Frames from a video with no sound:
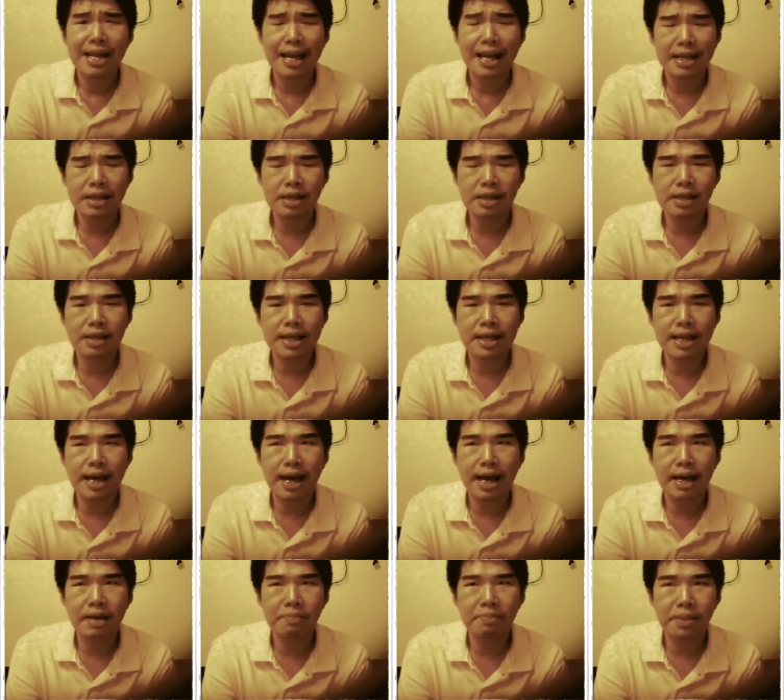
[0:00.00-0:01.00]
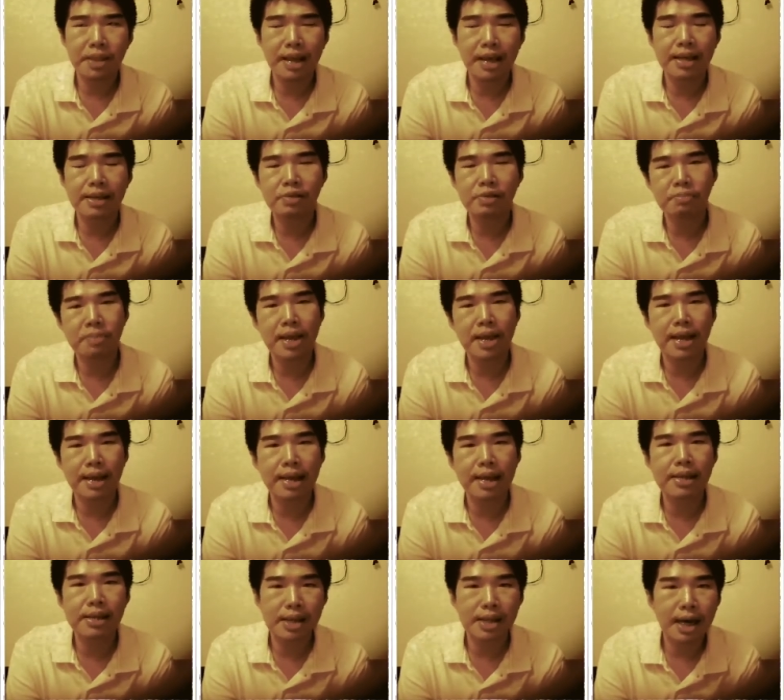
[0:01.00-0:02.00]
actually I plan to make it
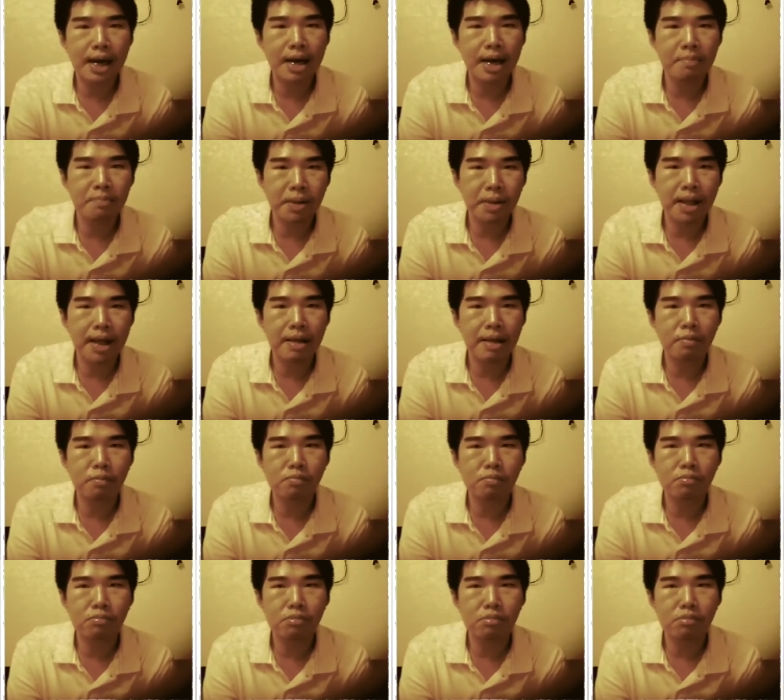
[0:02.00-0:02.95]
in Thai, but